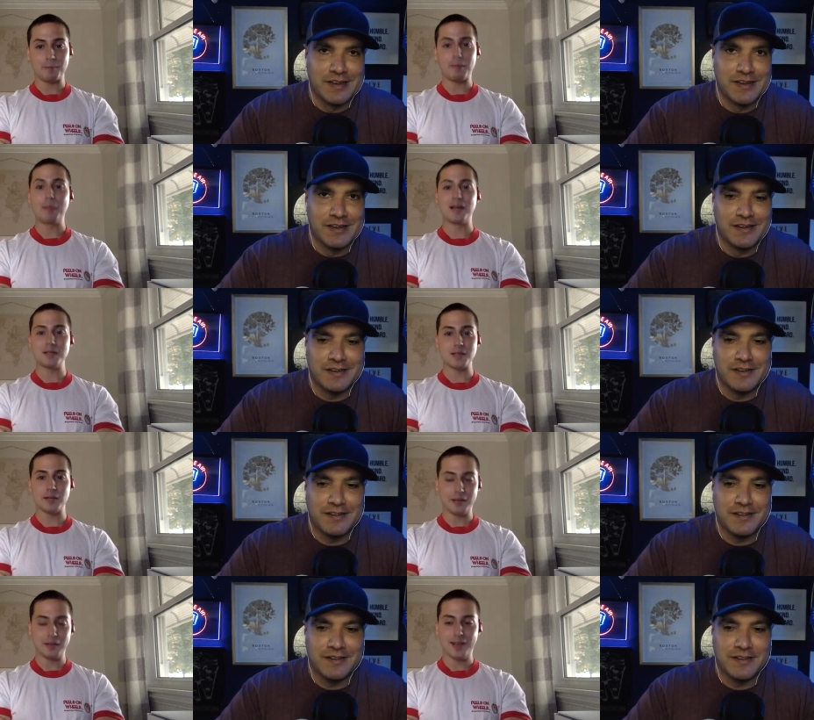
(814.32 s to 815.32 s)
Speaker 1: my mindset
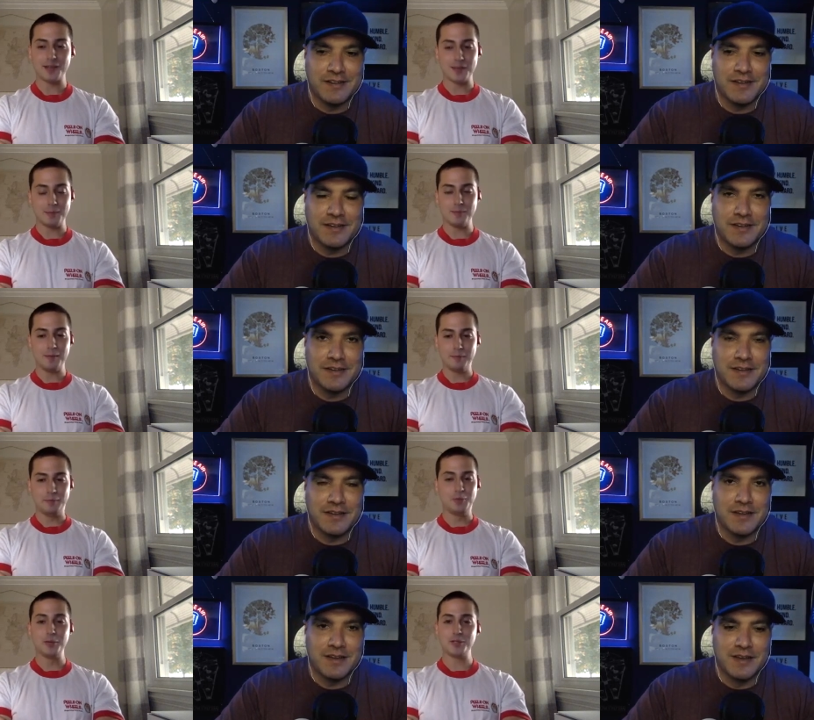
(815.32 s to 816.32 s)
like yes i'm i'm
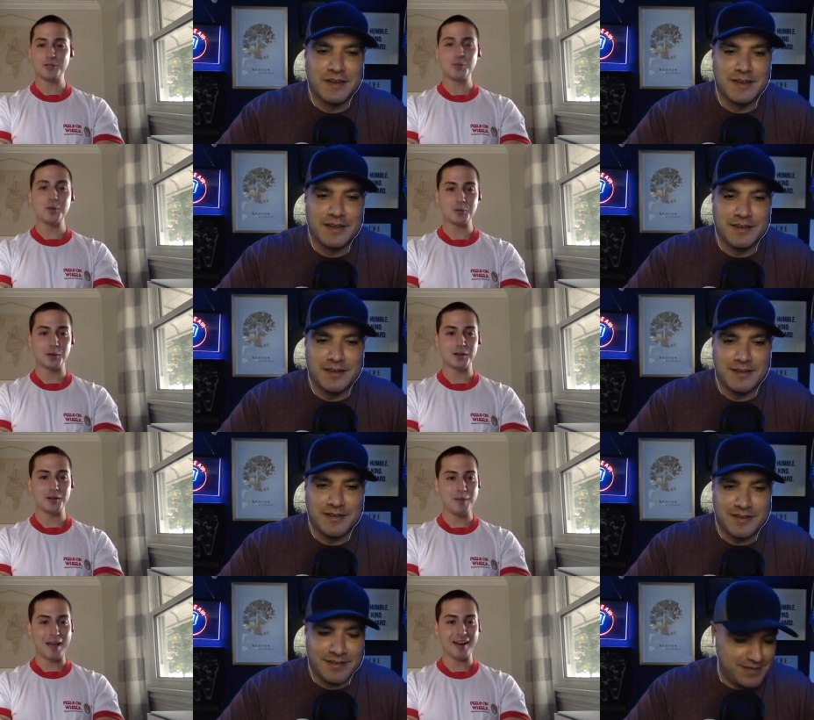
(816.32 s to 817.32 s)
doing so much work on the
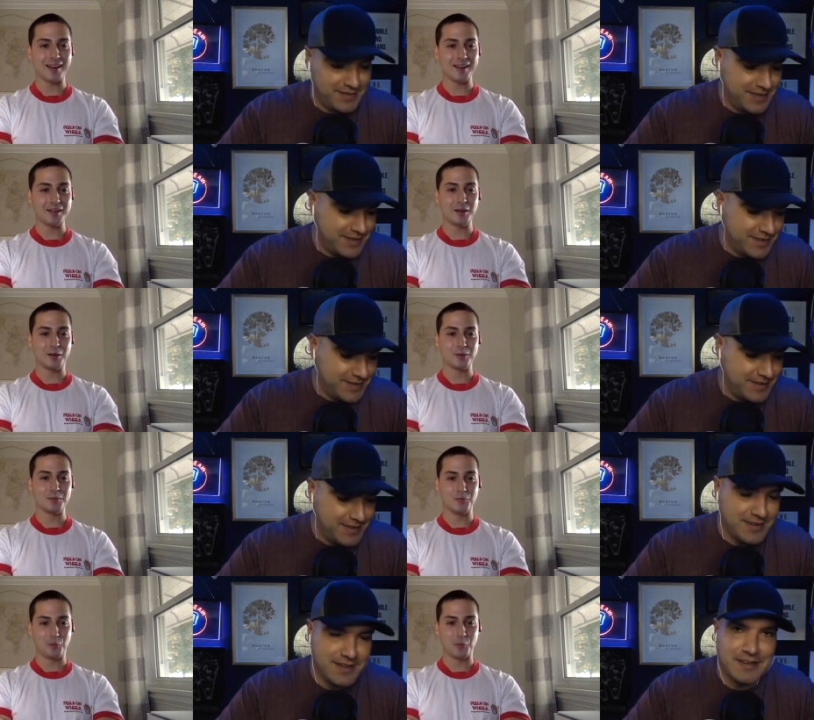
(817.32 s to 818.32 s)
back end you know
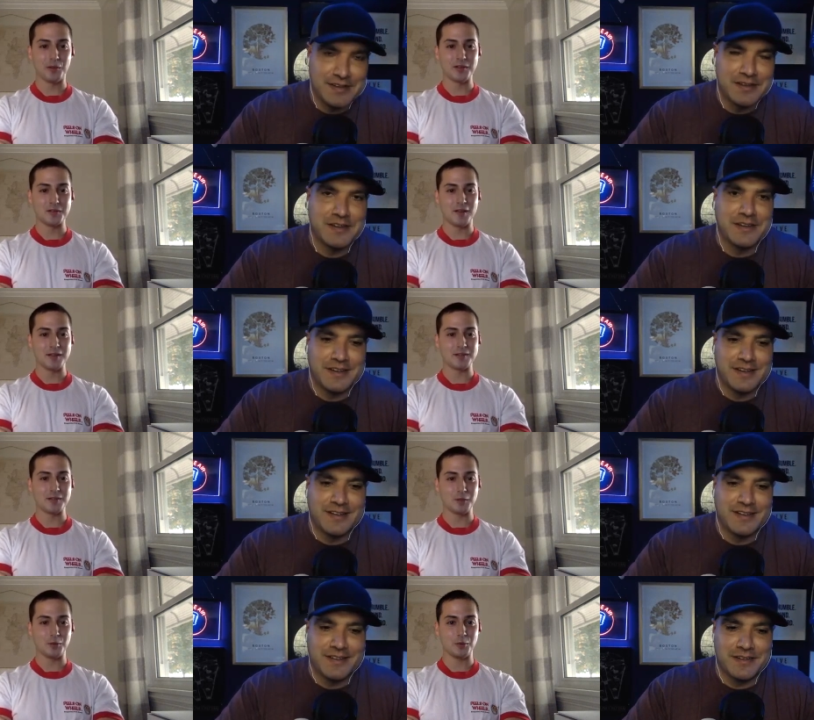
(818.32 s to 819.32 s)
for these events you
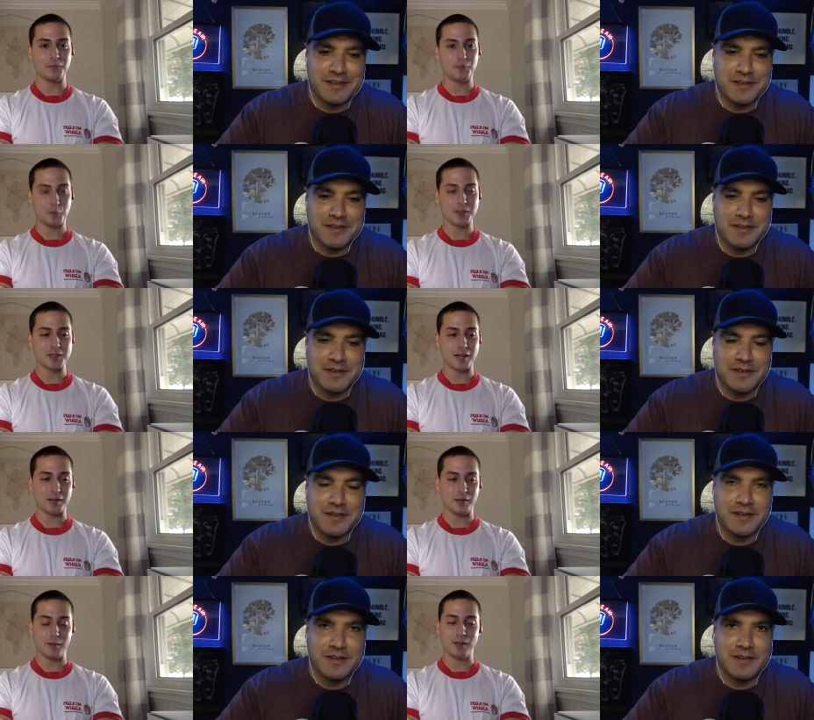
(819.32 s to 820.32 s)
know for this
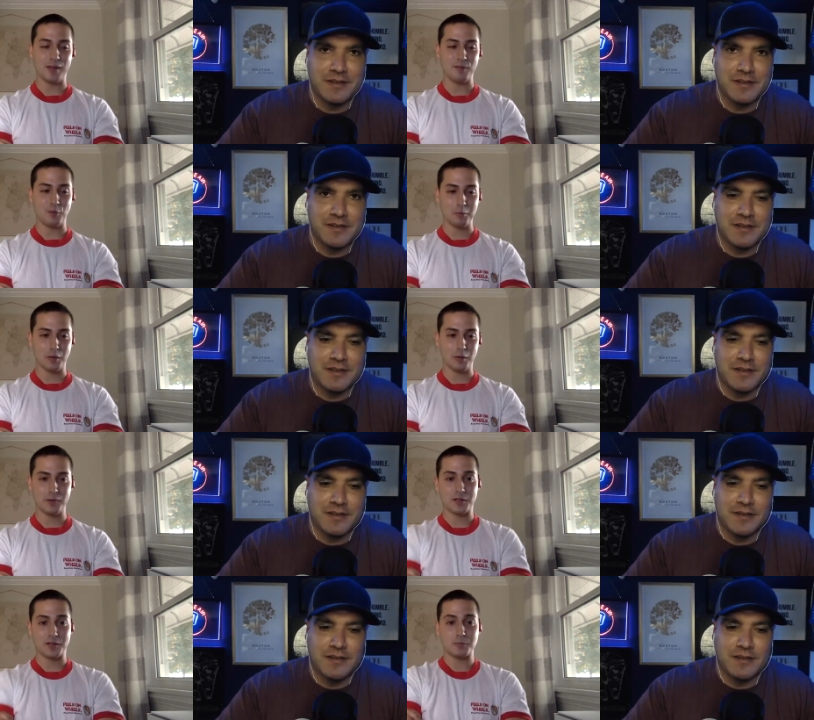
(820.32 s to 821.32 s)
online platform but
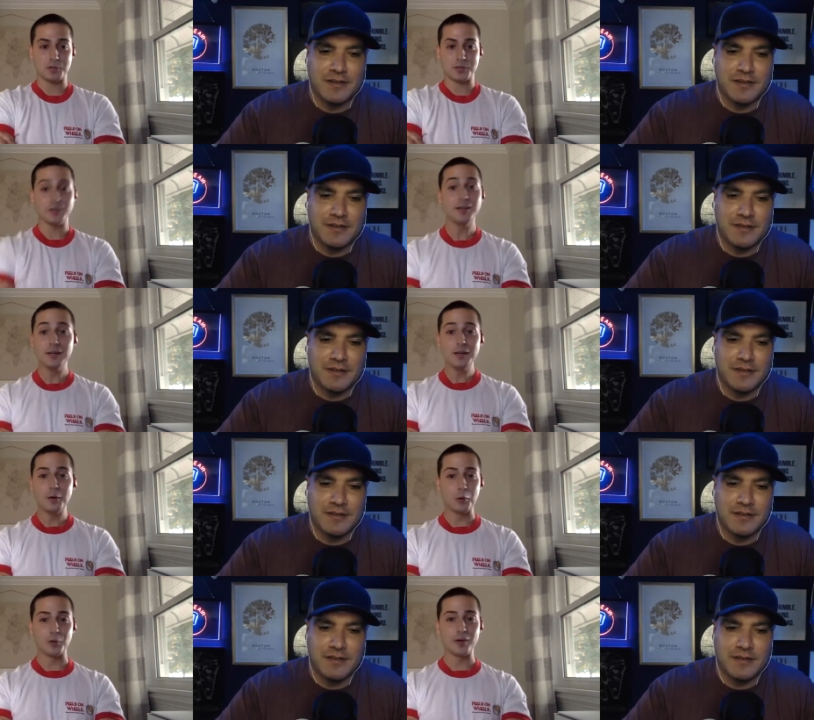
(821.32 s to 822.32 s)
customers are
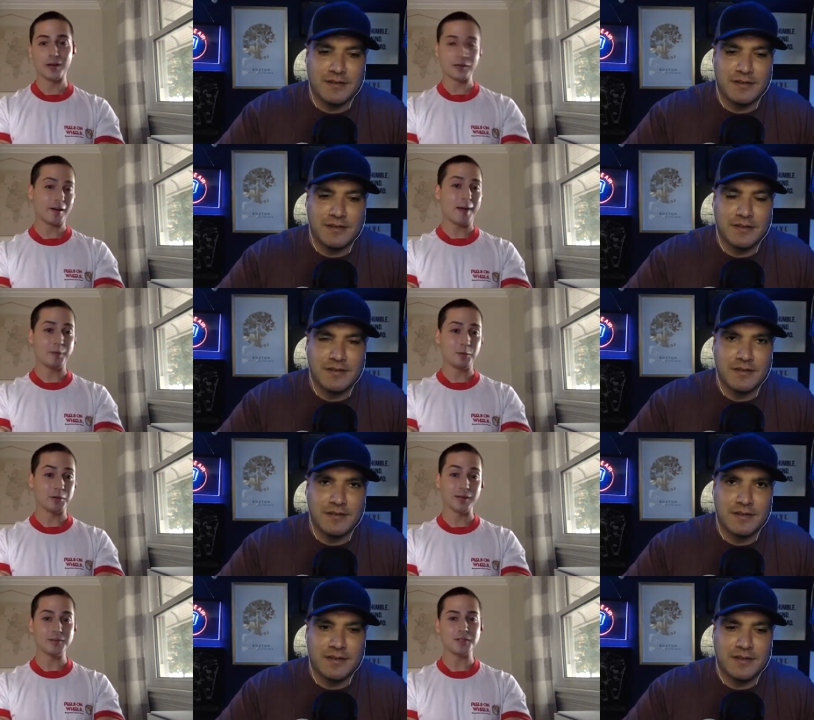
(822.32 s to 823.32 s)
ordering and they're happy with
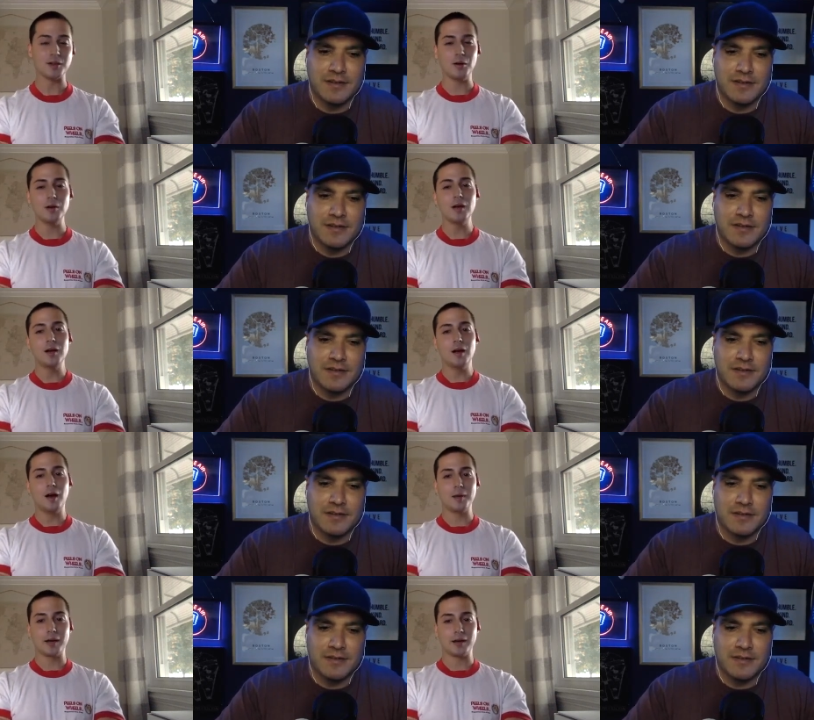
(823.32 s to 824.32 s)
it so um,
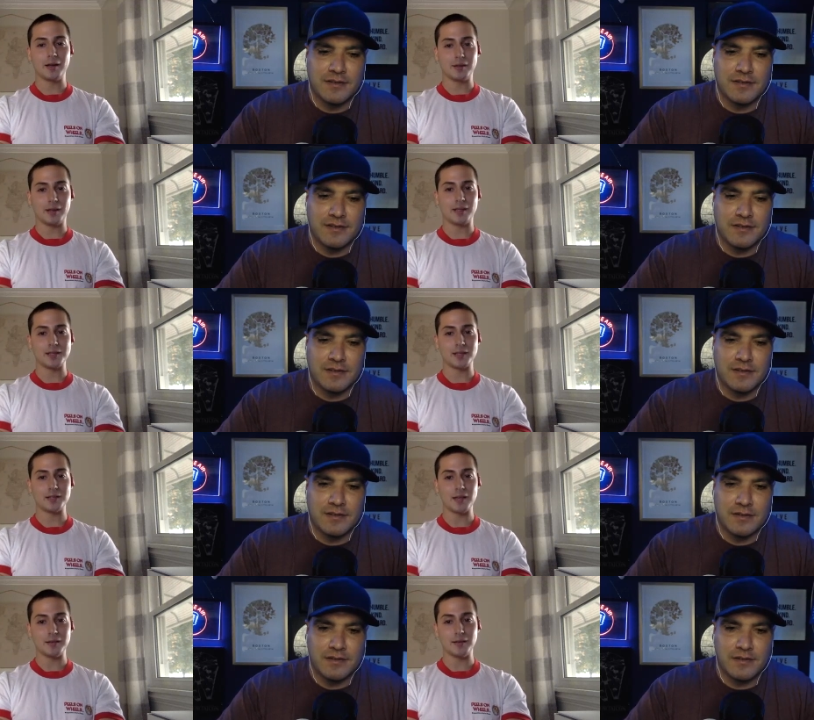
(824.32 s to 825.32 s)
I, I, guess that
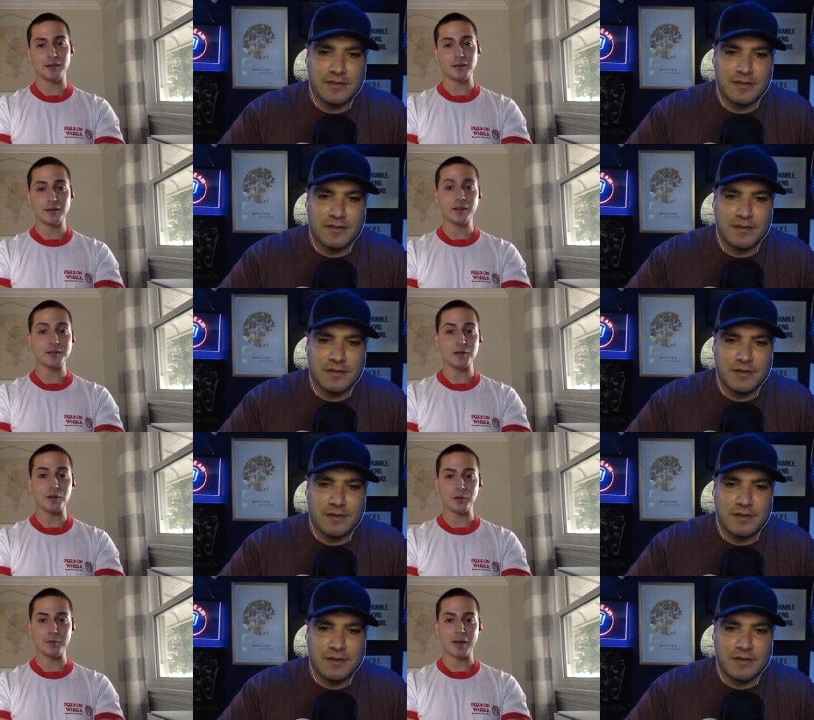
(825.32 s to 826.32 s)
at the end of the day, that's all that
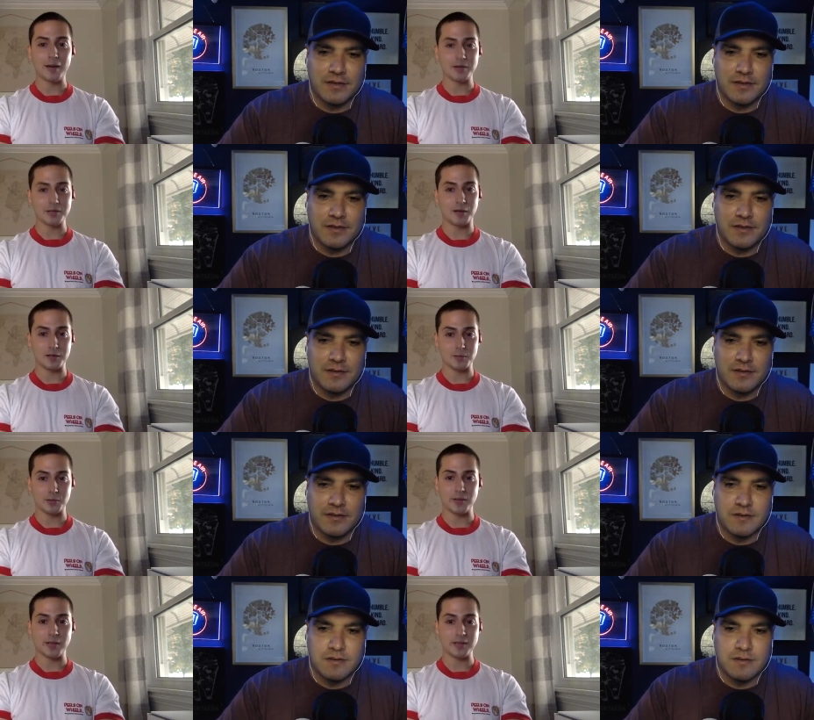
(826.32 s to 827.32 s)
really matters is a customer
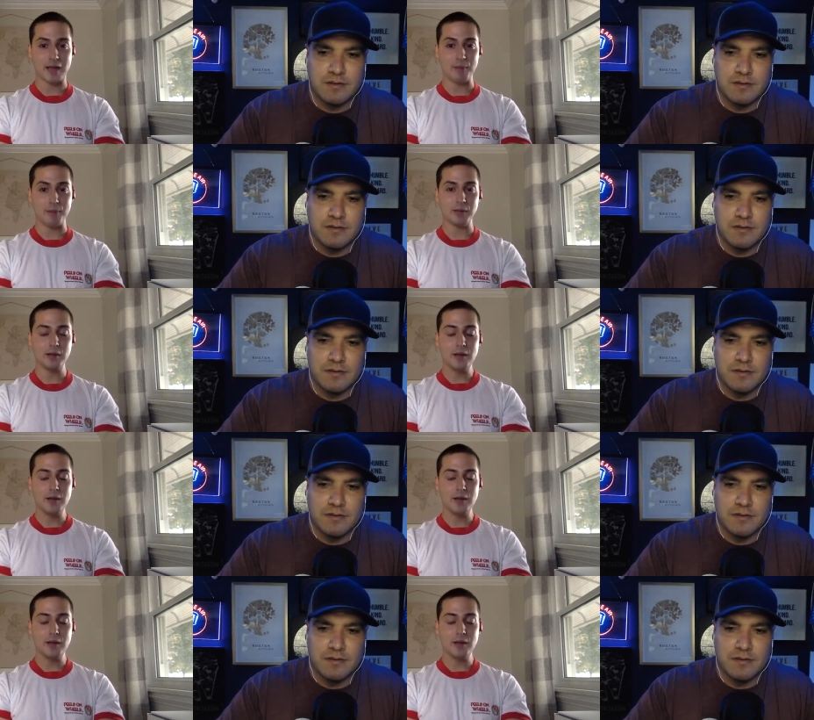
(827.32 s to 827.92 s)
that's happy.